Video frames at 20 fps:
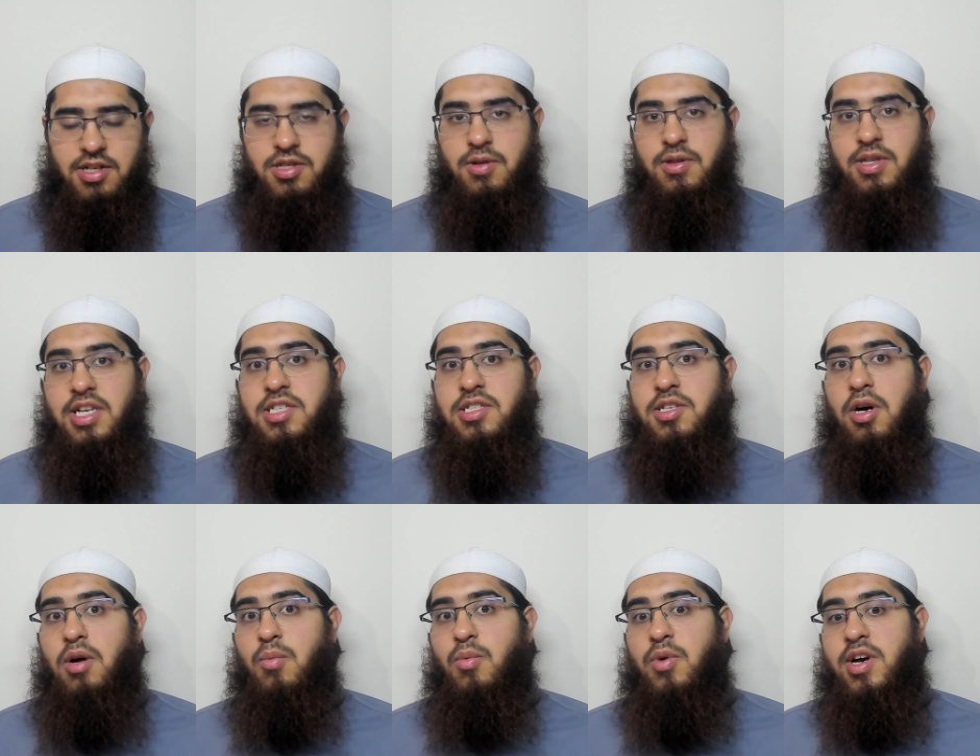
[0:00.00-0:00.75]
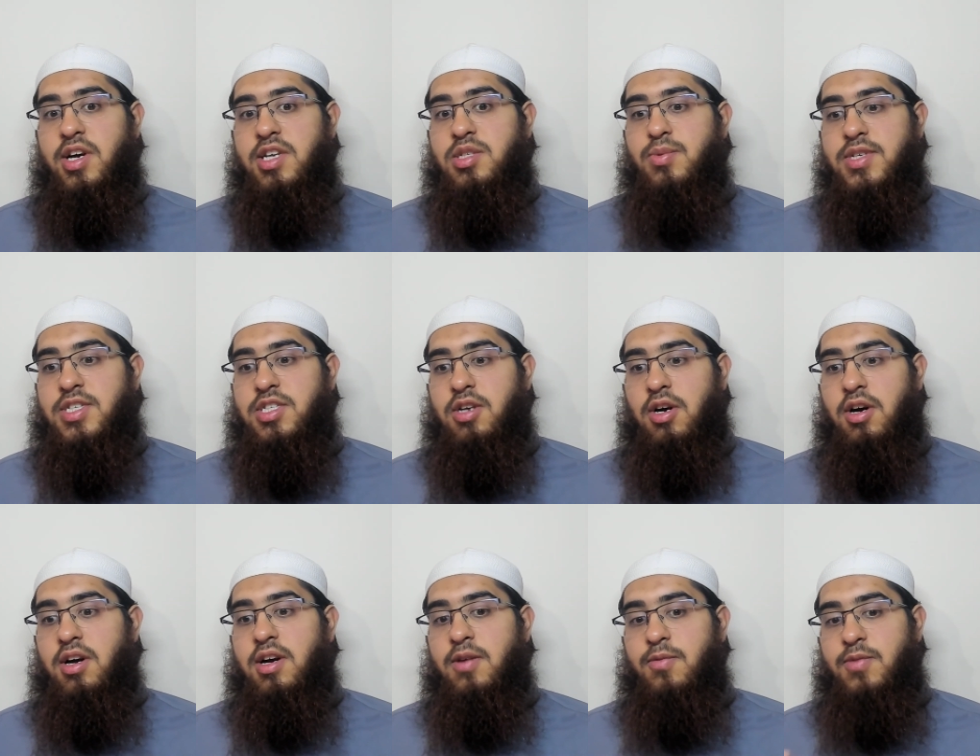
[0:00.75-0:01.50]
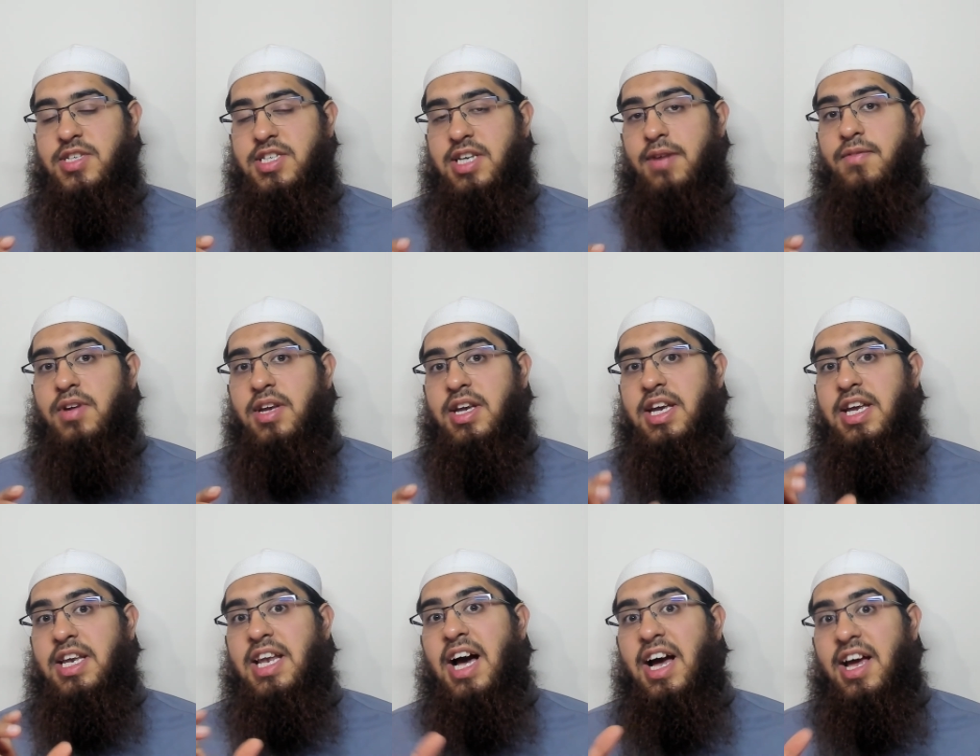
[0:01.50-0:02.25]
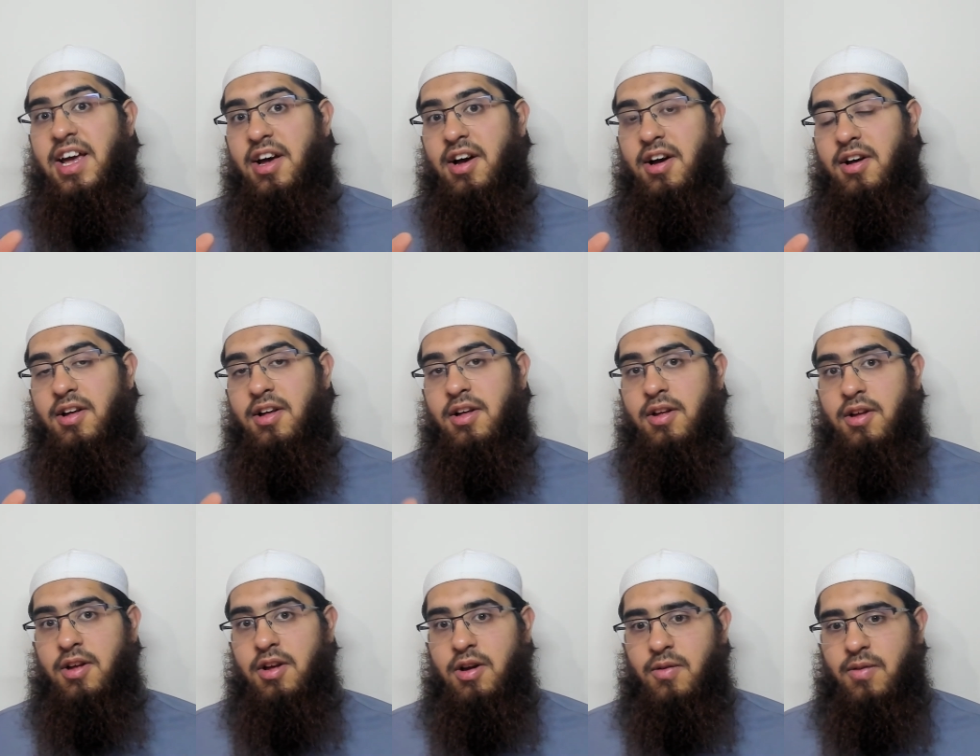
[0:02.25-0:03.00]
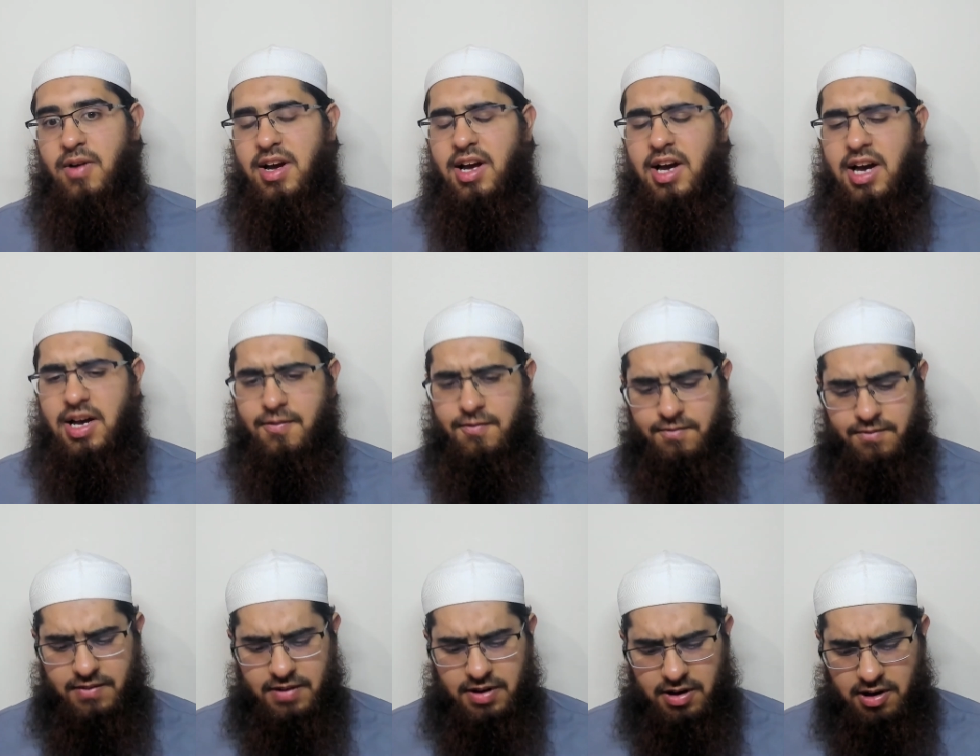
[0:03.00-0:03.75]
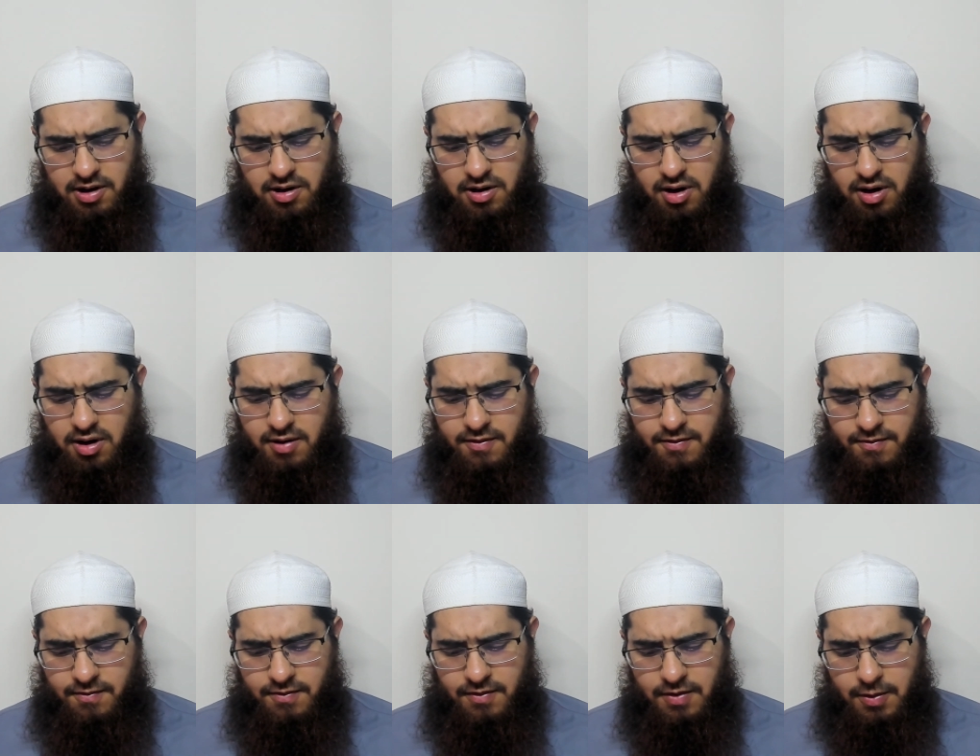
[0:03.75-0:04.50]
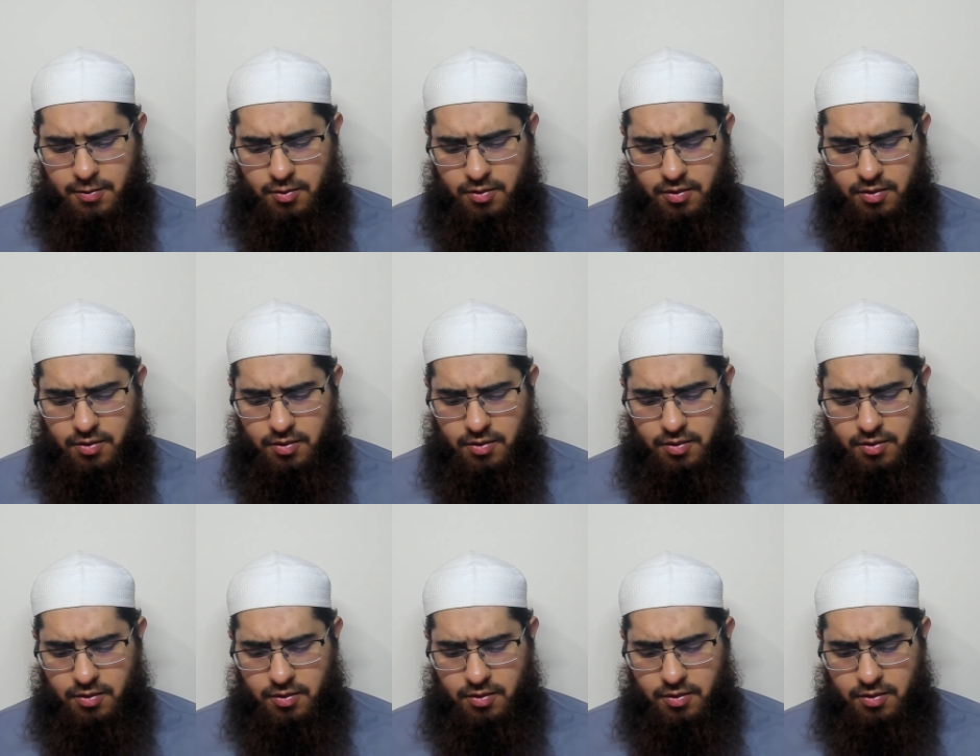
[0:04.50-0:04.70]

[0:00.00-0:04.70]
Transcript: So these are words which have kinaya, right? A lot of